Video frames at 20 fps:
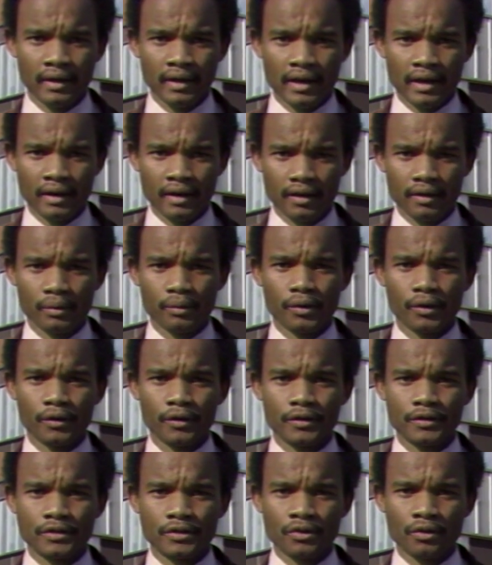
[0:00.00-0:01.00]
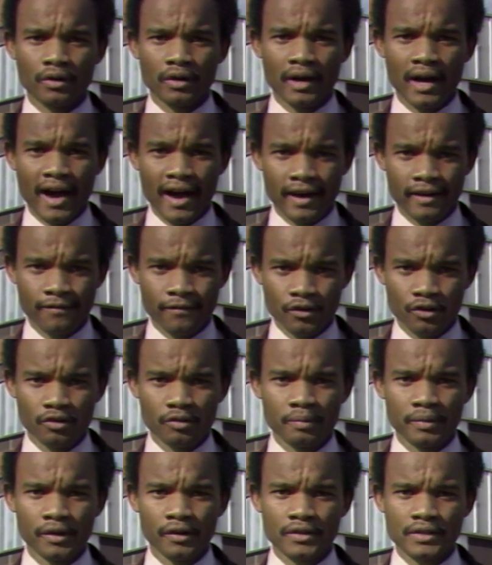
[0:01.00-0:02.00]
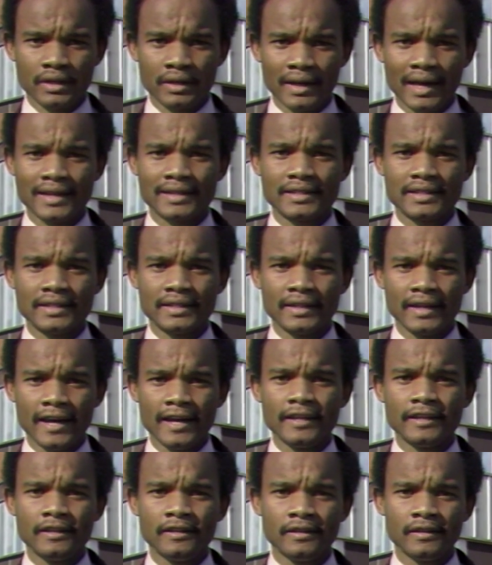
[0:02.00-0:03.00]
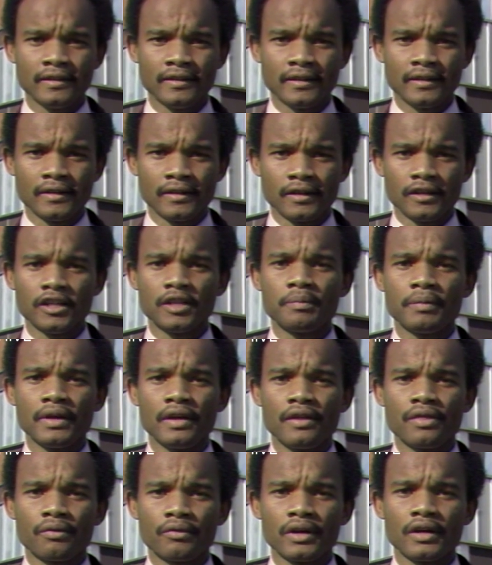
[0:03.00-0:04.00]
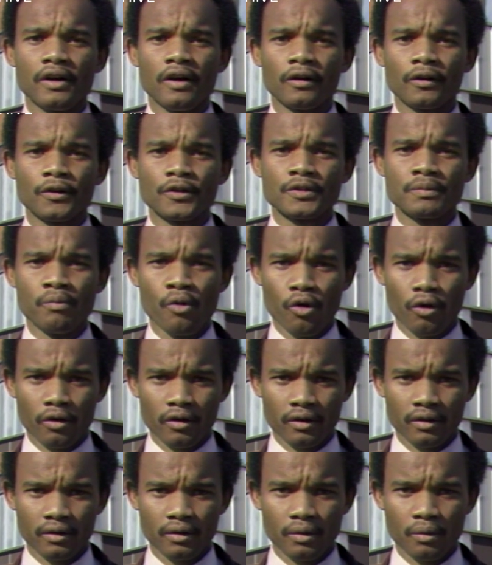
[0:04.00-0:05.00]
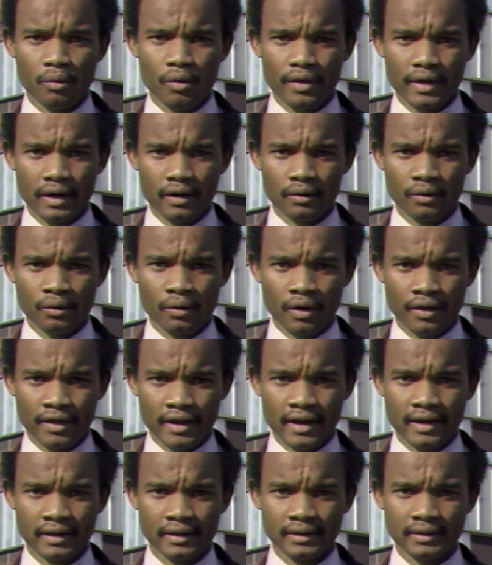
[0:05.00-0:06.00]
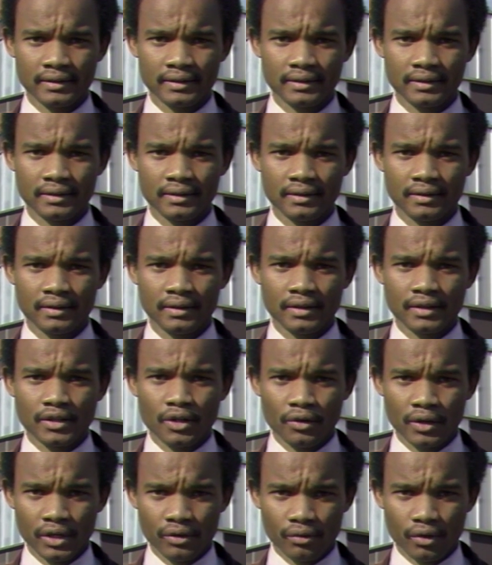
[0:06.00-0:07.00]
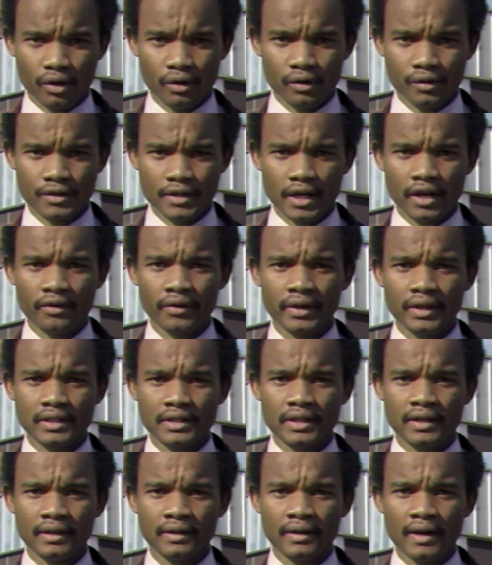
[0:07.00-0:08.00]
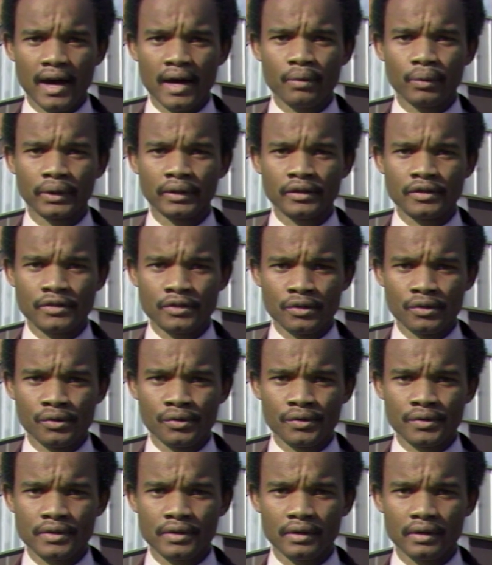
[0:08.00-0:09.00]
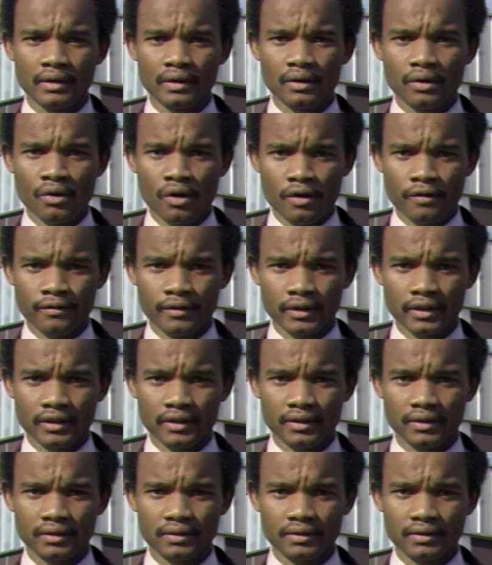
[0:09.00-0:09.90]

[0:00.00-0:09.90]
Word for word: In other words, your high fuel bills in 1980 could be $3 more without North Anna. Tony Rawls, Area 10 Eyewitness News, Norfolk.